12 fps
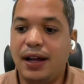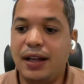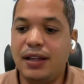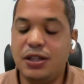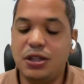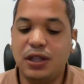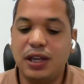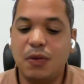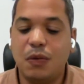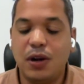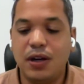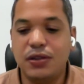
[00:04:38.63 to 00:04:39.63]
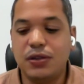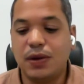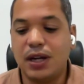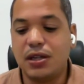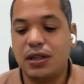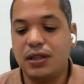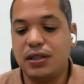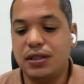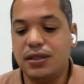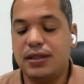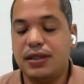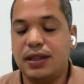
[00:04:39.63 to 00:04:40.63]
Initially, I wanted to actually
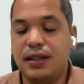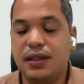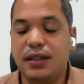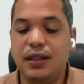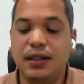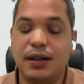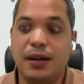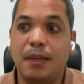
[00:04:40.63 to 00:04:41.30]
just study